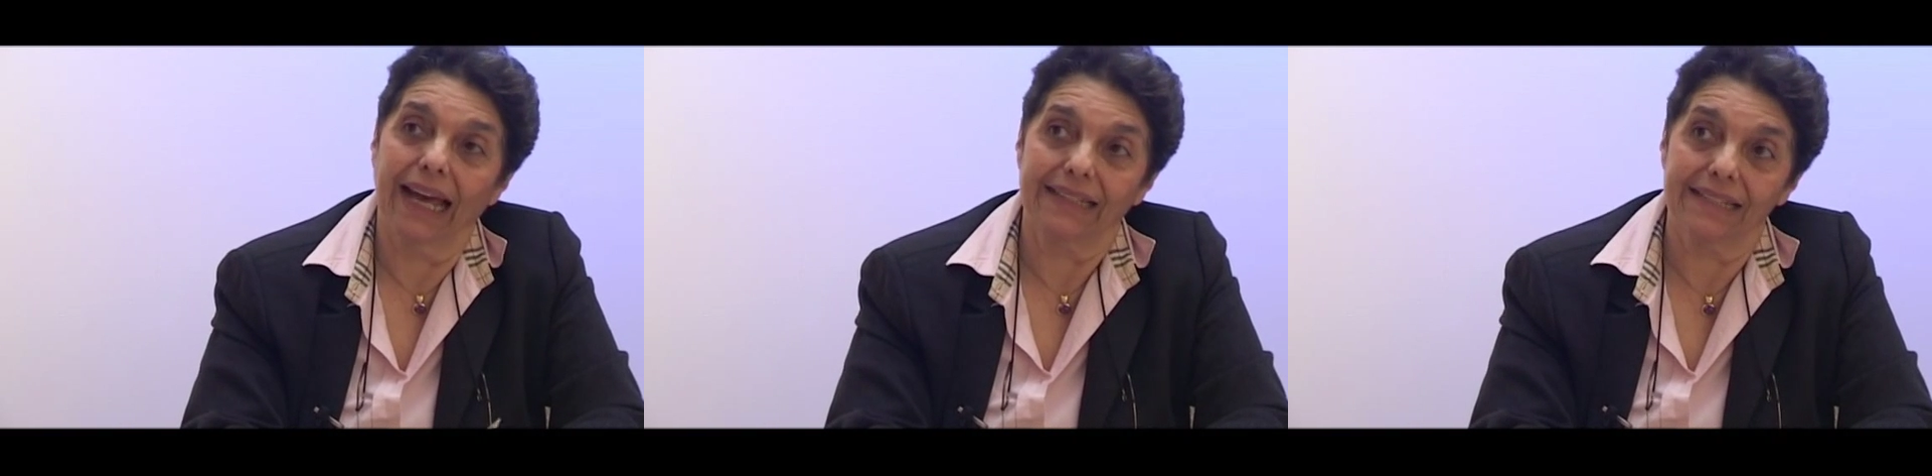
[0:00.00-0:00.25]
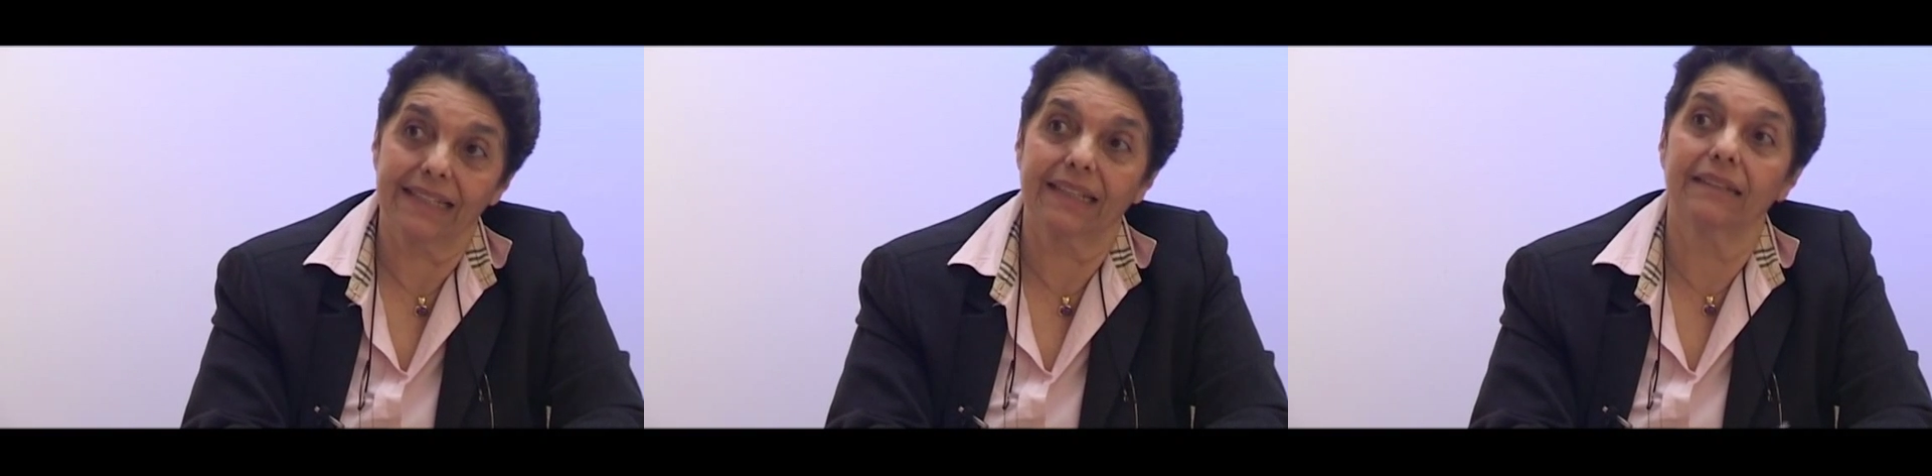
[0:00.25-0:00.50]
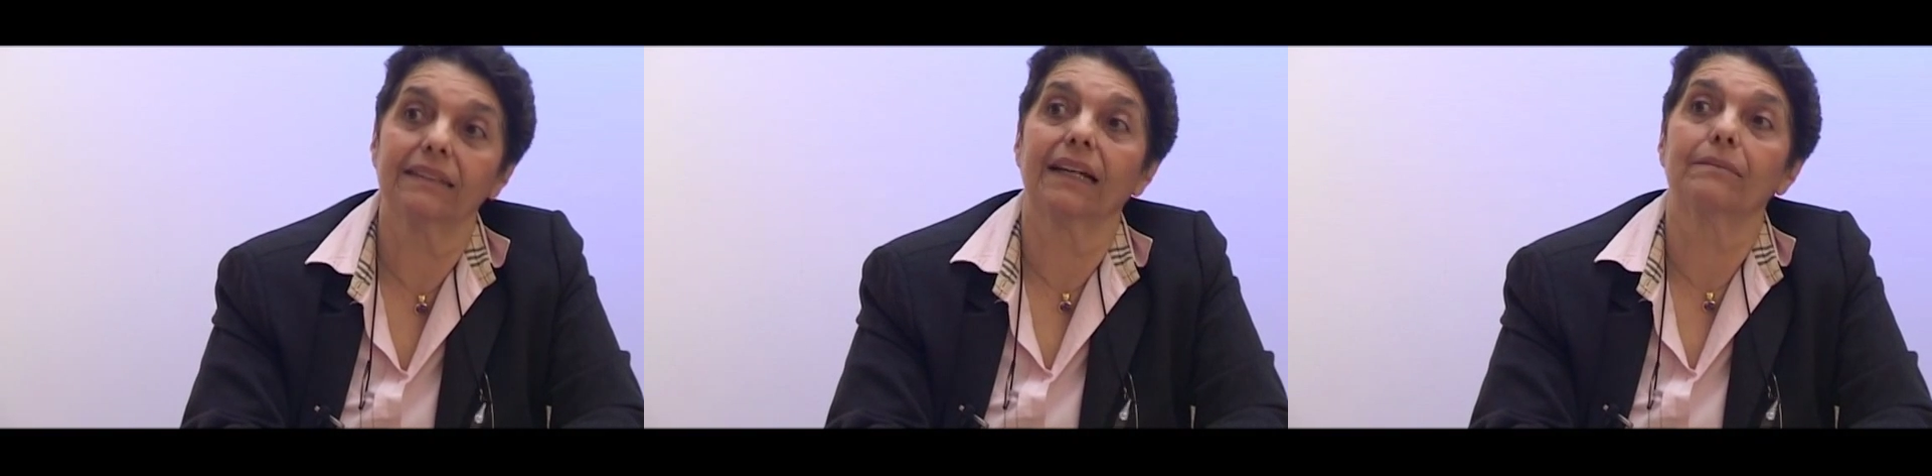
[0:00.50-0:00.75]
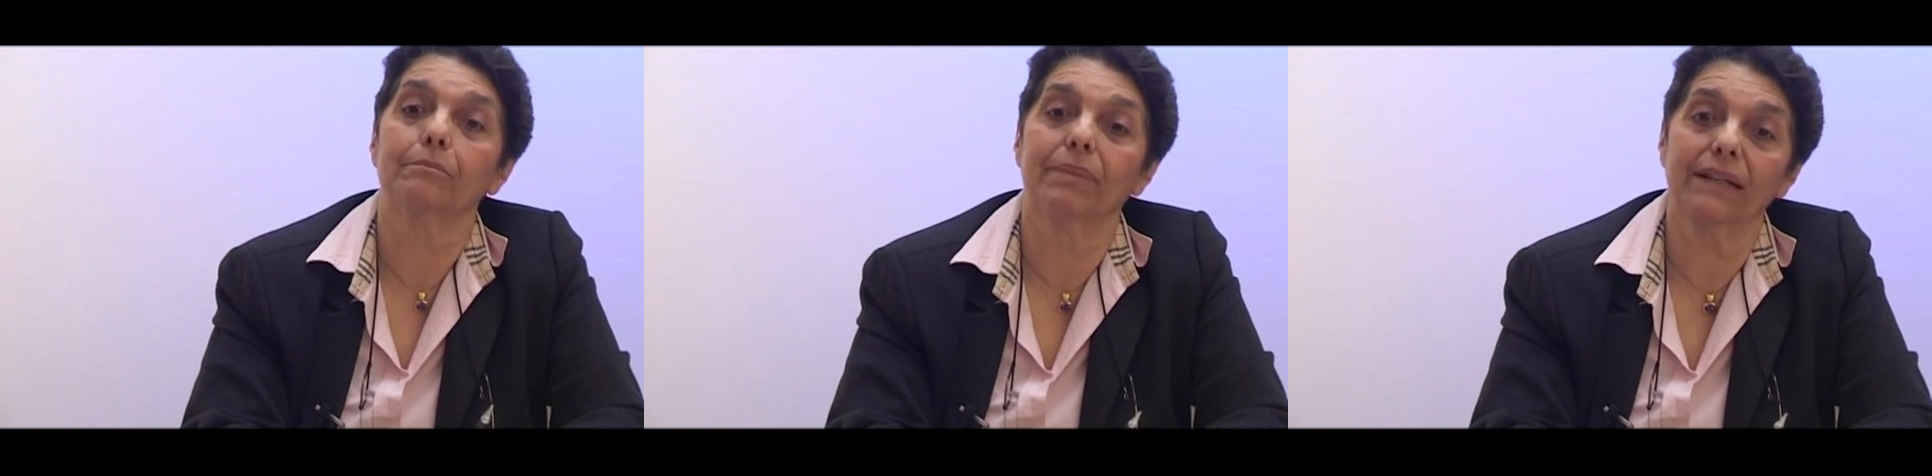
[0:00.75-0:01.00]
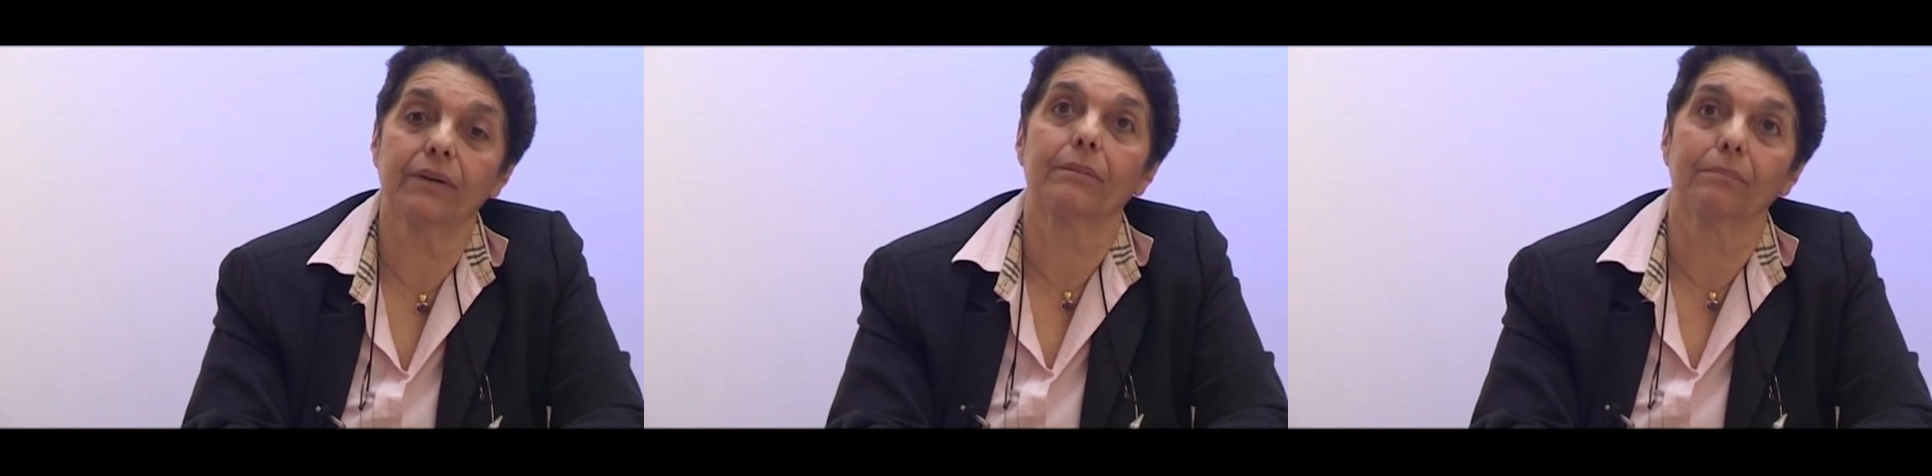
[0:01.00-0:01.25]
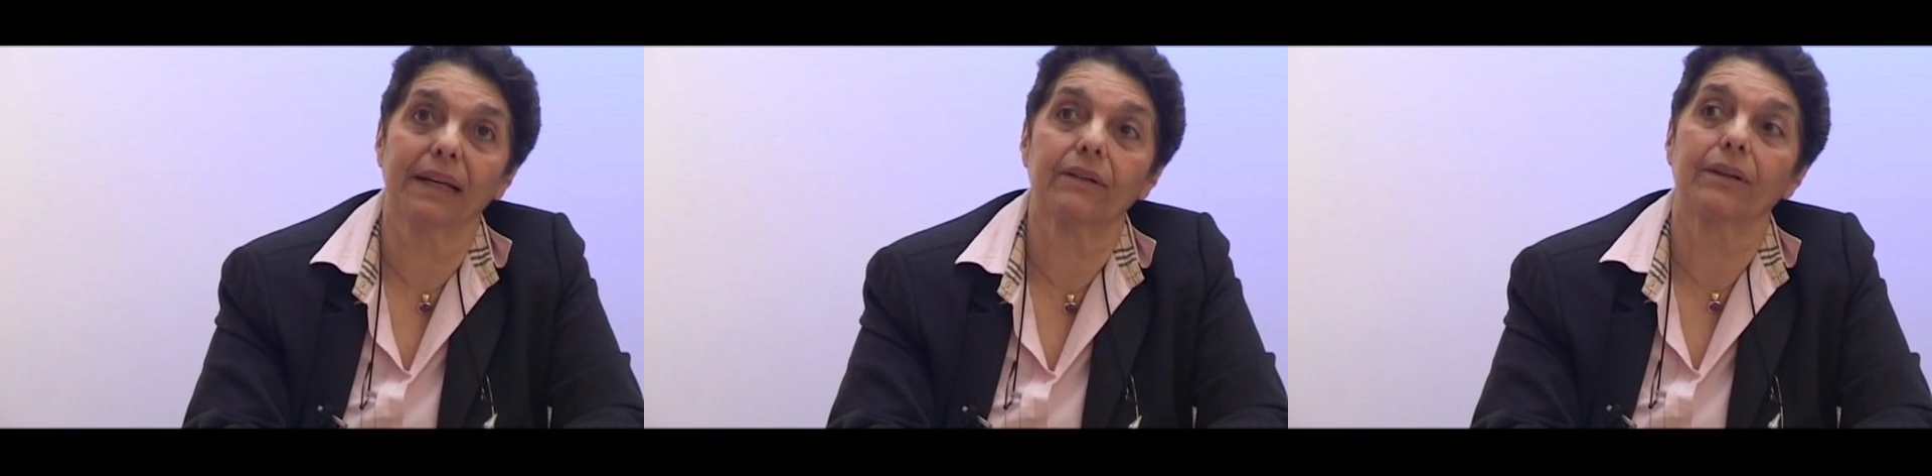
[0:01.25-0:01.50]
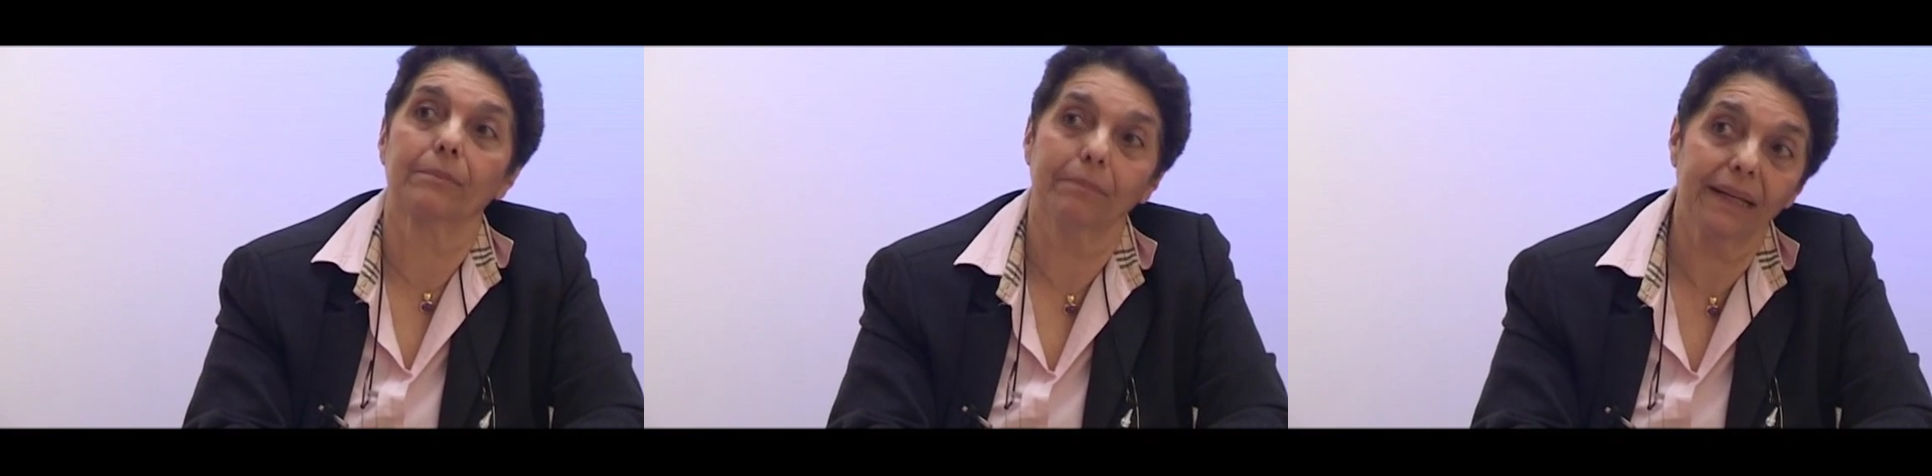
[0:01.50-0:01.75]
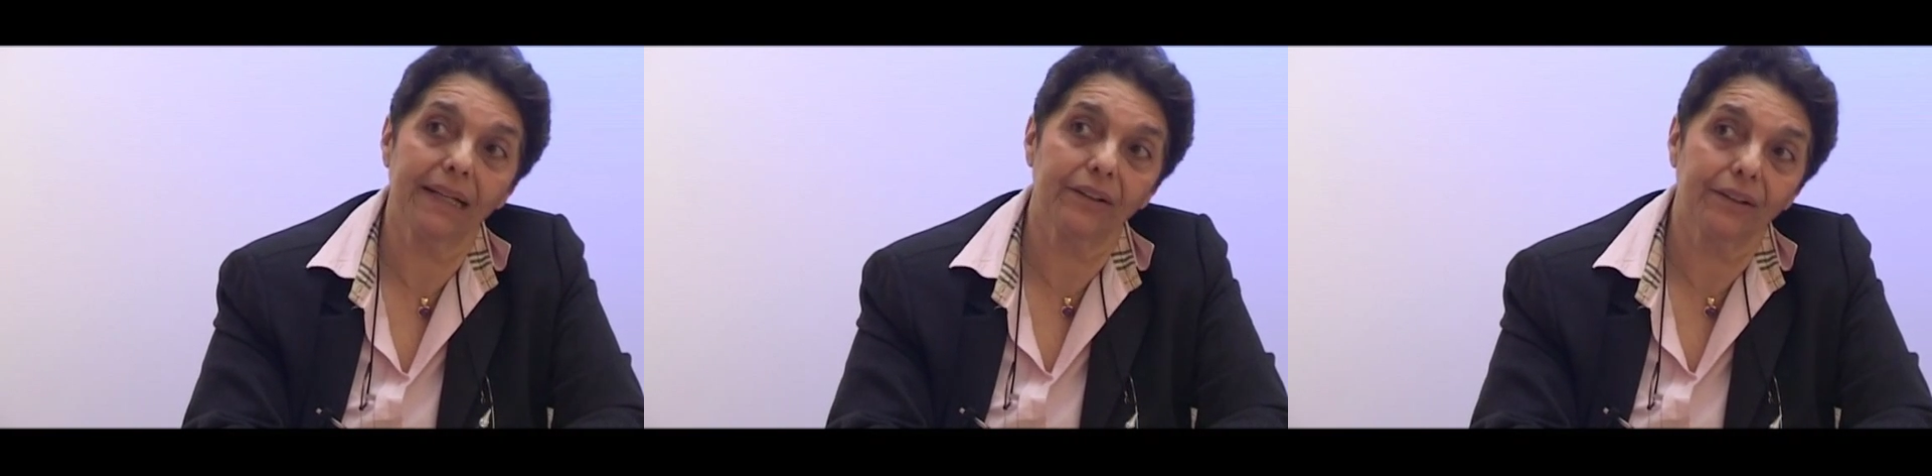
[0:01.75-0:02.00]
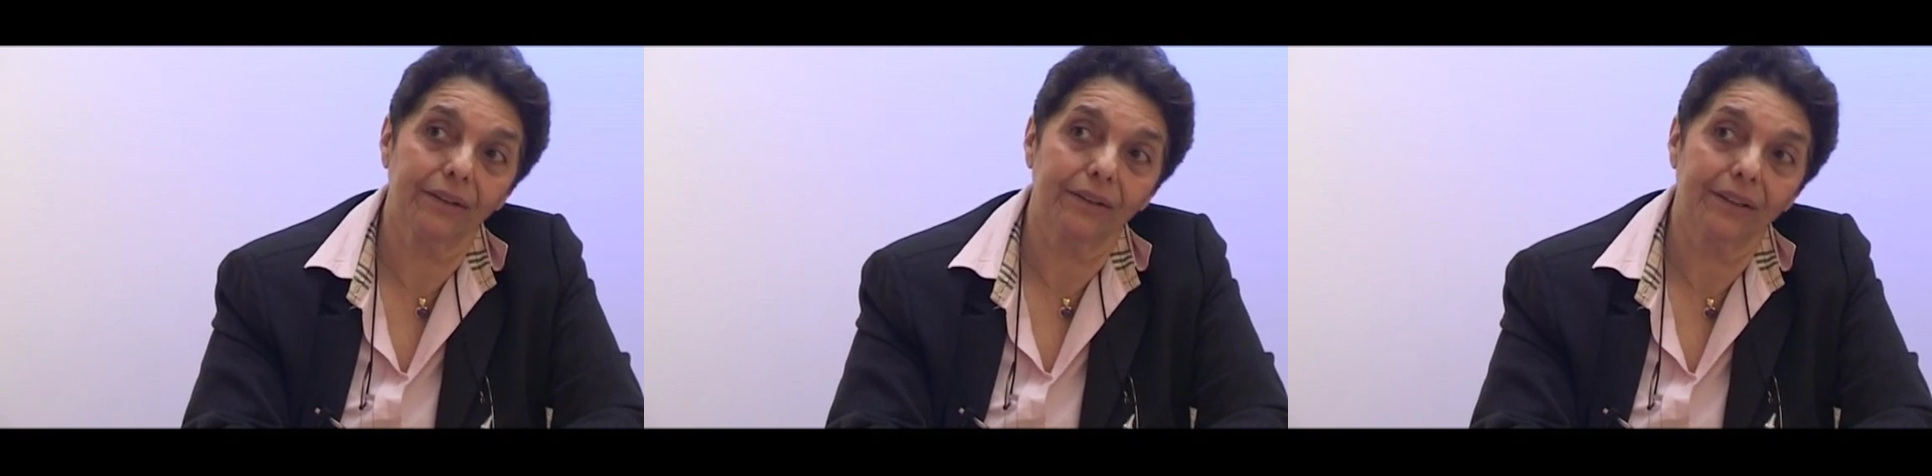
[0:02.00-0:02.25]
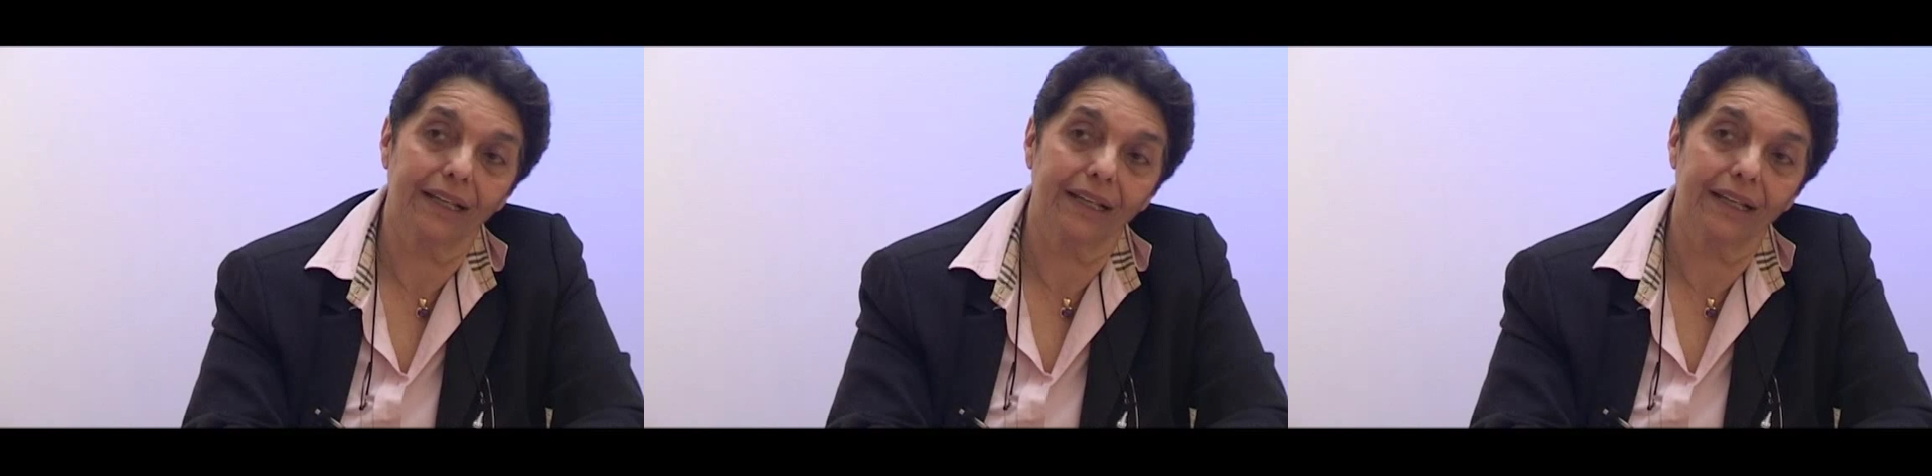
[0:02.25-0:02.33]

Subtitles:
and steel got better and better and better,